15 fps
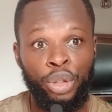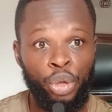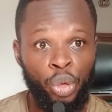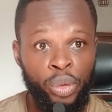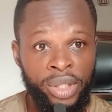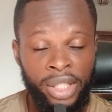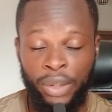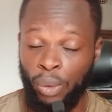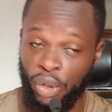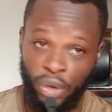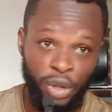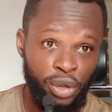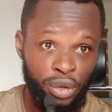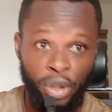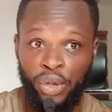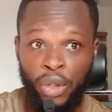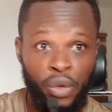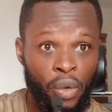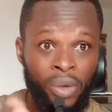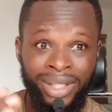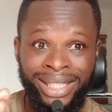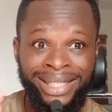losing. So it's not
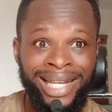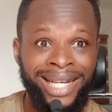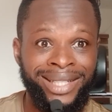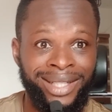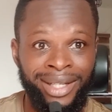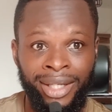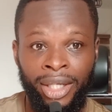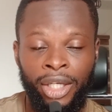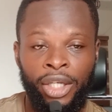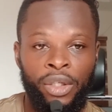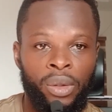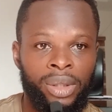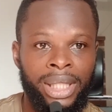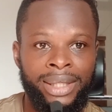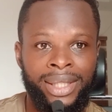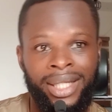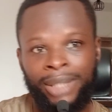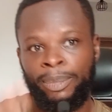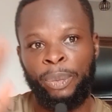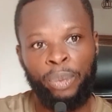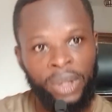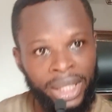just only Ghana. You
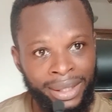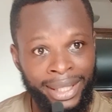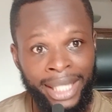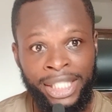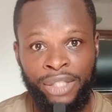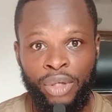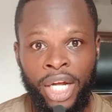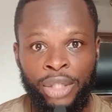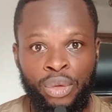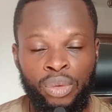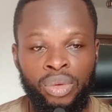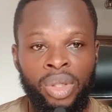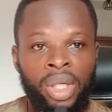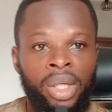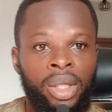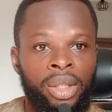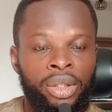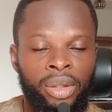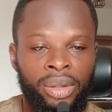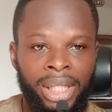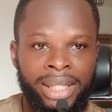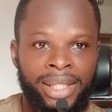understand? People in Nigeria too,
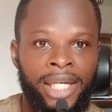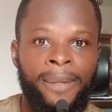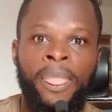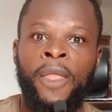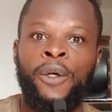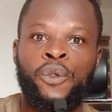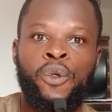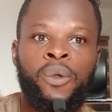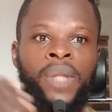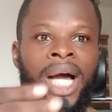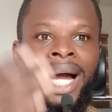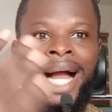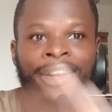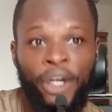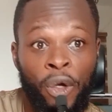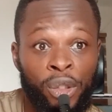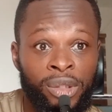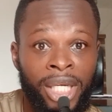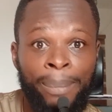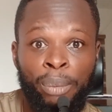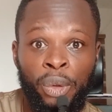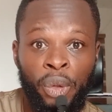you understand? So now,
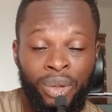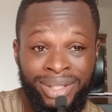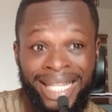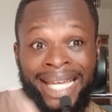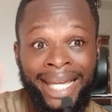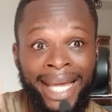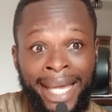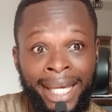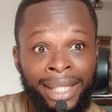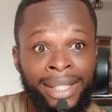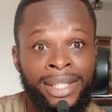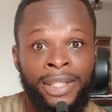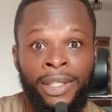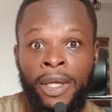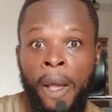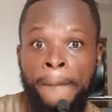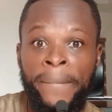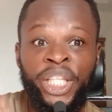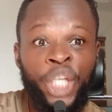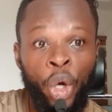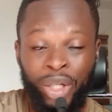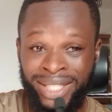agricultural products like eggs,
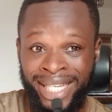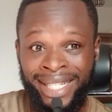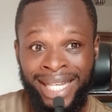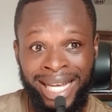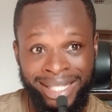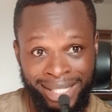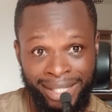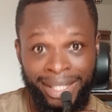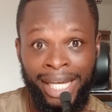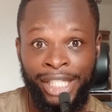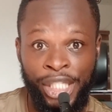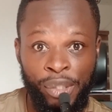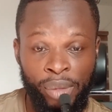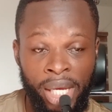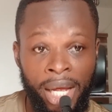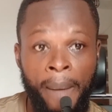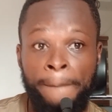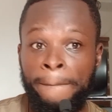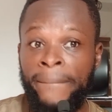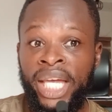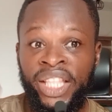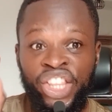many hoteliers in Nigeria,